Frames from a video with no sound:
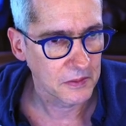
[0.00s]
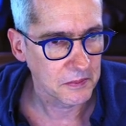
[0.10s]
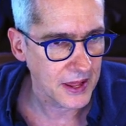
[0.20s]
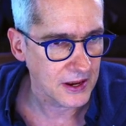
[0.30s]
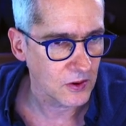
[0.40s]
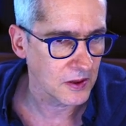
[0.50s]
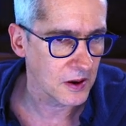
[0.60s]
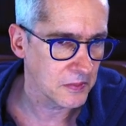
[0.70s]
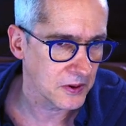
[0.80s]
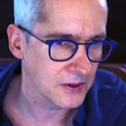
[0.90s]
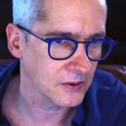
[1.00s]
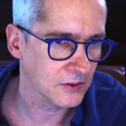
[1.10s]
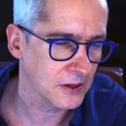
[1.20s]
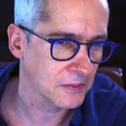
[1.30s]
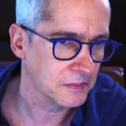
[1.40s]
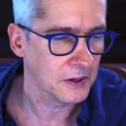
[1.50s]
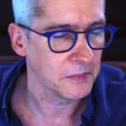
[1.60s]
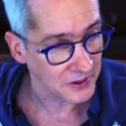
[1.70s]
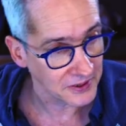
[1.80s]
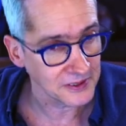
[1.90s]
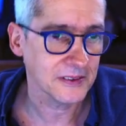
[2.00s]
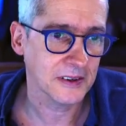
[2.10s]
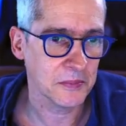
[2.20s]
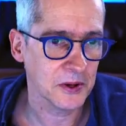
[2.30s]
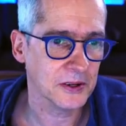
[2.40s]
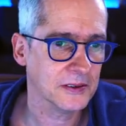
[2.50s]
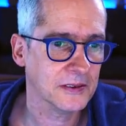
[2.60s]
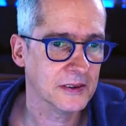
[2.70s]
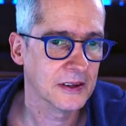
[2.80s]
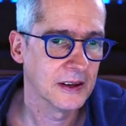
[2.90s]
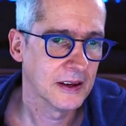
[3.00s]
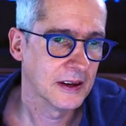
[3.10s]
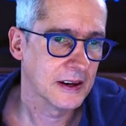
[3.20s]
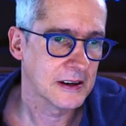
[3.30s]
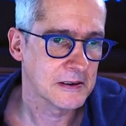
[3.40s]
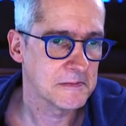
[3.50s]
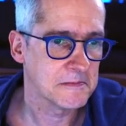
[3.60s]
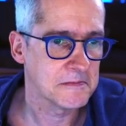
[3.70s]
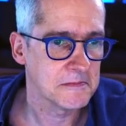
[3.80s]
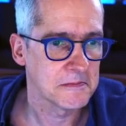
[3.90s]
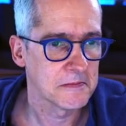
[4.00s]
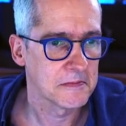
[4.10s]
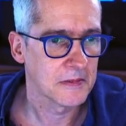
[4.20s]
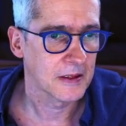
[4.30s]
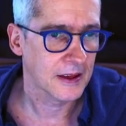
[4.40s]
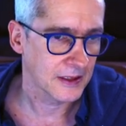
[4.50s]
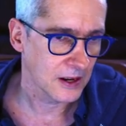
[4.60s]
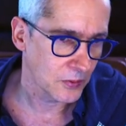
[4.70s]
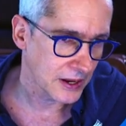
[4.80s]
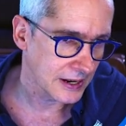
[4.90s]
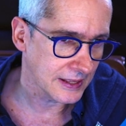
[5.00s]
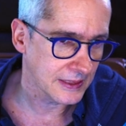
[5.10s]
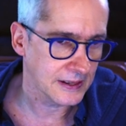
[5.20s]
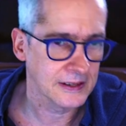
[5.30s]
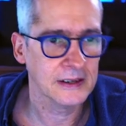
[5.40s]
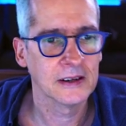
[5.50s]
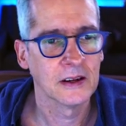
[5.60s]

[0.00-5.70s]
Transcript: menu that appears under appear appearance, um, and then if we click there,